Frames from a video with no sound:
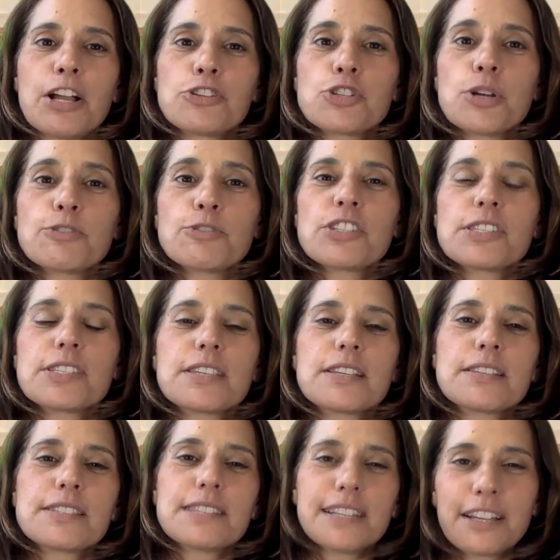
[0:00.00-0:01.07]
So I'm just
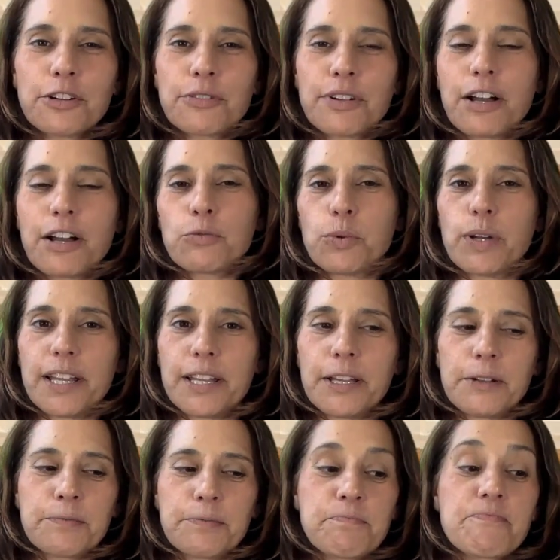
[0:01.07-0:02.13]
sitting around
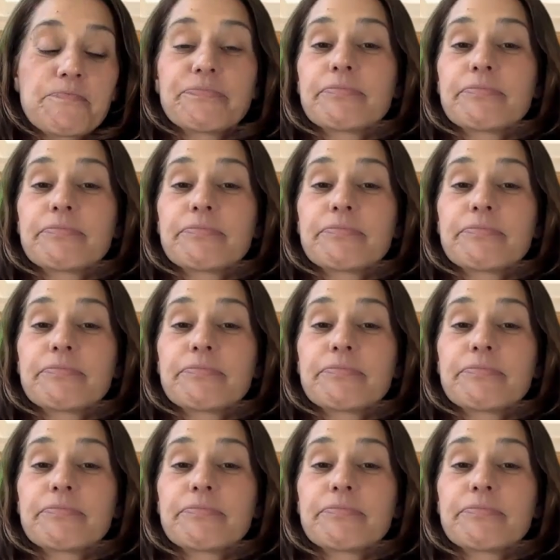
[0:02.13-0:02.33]
waiting.